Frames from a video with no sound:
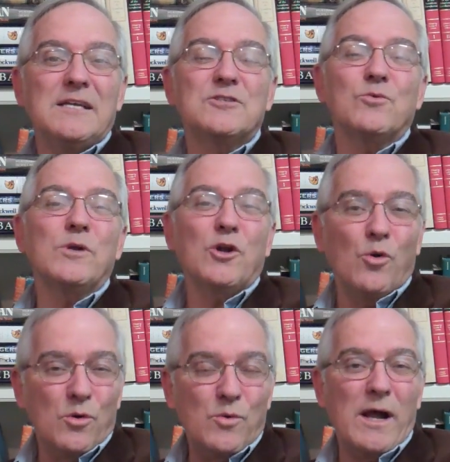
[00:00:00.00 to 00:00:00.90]
is that we
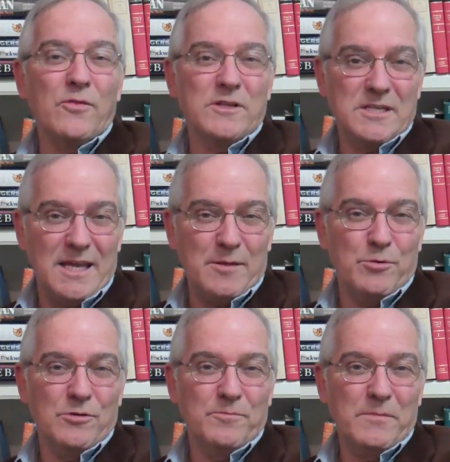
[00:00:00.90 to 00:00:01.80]
go around the
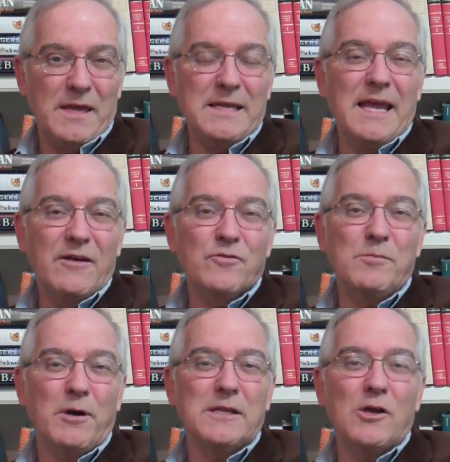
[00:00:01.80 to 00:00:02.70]
table and
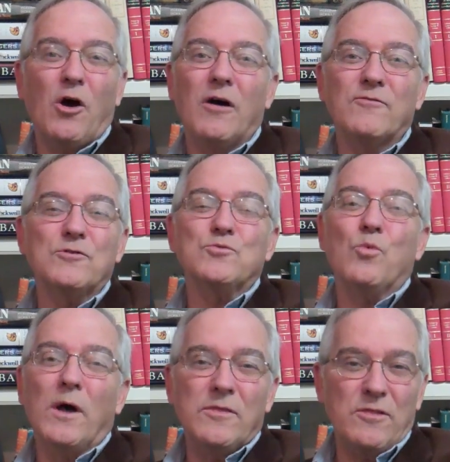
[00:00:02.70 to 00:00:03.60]
everybody offers
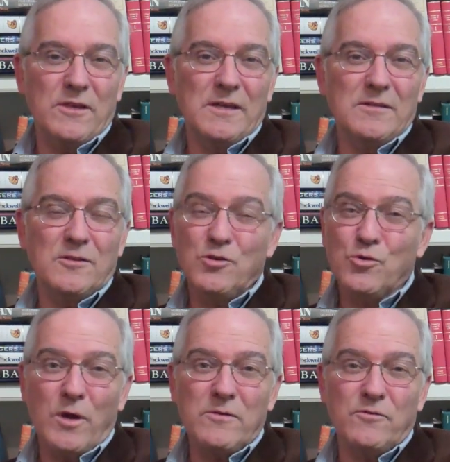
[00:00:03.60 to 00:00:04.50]
one thing that they're
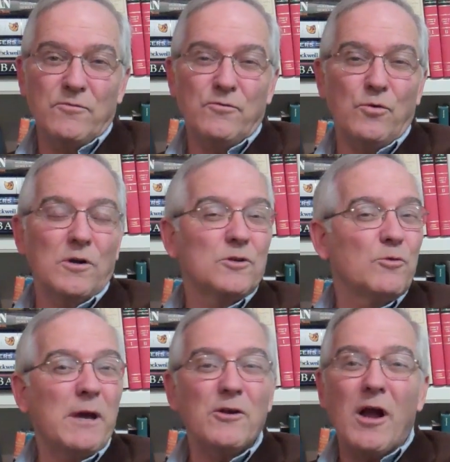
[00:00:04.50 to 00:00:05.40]
grateful for.
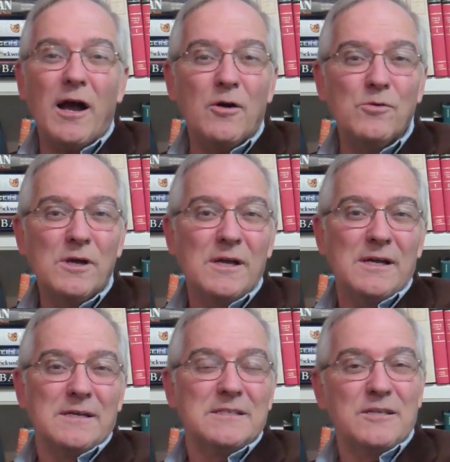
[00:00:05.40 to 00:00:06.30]
No matter how
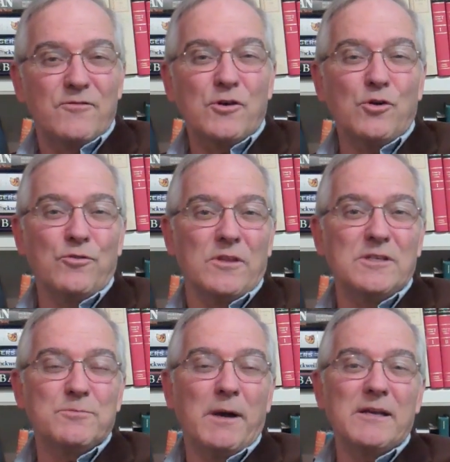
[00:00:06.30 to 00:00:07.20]
difficult
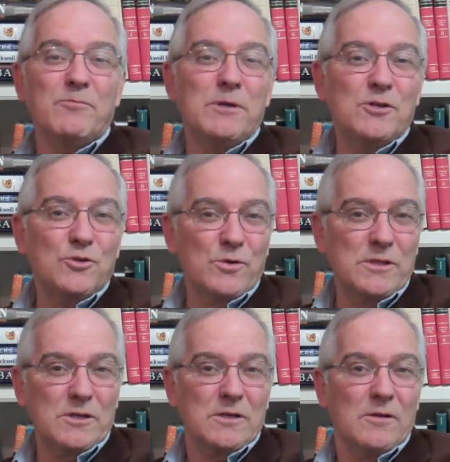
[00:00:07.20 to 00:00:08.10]
things might have been
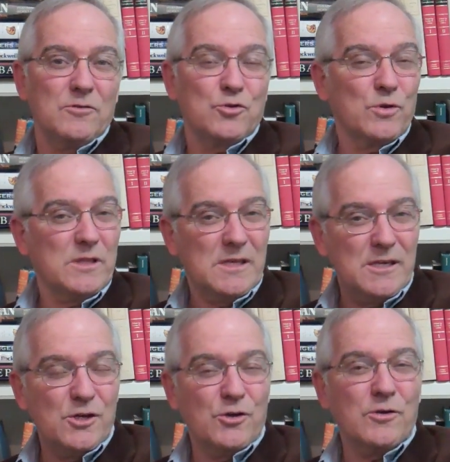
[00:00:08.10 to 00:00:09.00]
during the
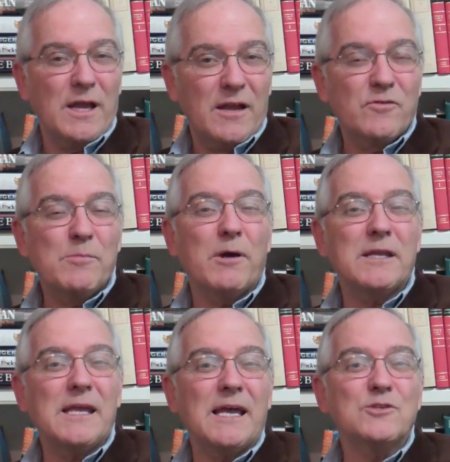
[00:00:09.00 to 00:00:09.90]
year,
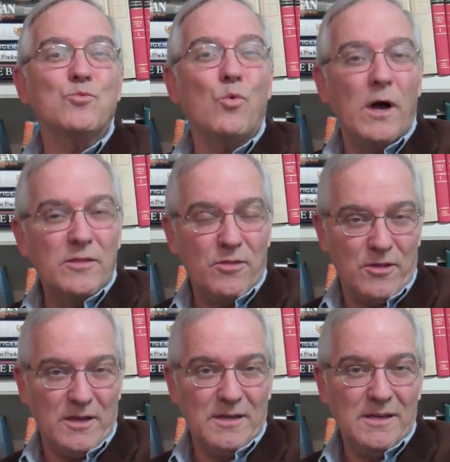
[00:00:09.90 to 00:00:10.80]
everybody has one
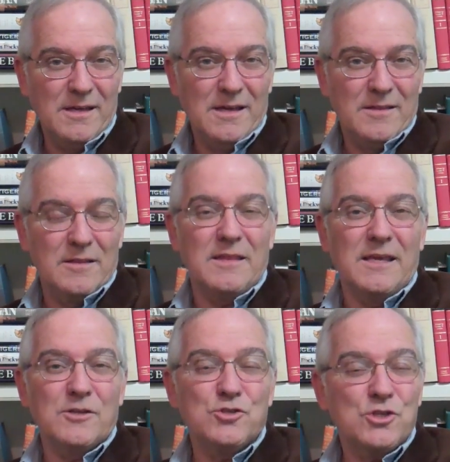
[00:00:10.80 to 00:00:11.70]
thing that
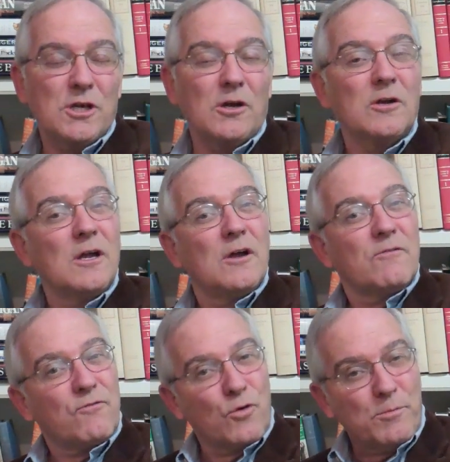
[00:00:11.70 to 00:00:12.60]
they can share.
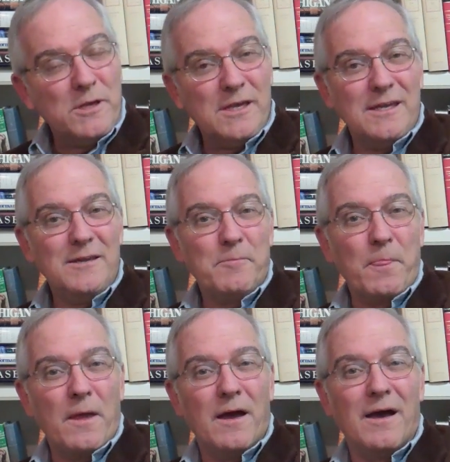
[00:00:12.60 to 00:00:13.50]
For me,
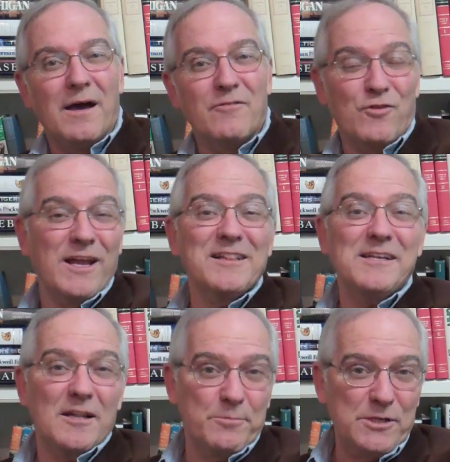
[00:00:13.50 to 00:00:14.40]

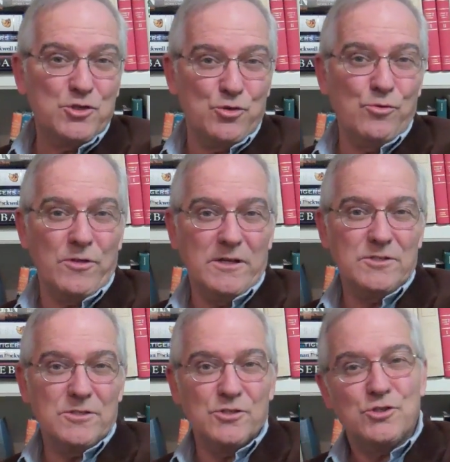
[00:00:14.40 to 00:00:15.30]
frankly, it'll be two
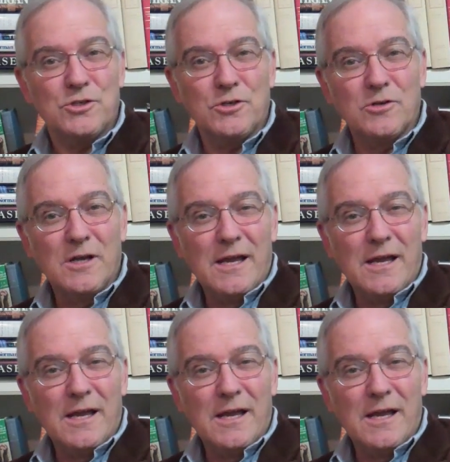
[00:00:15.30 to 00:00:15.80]
things this year.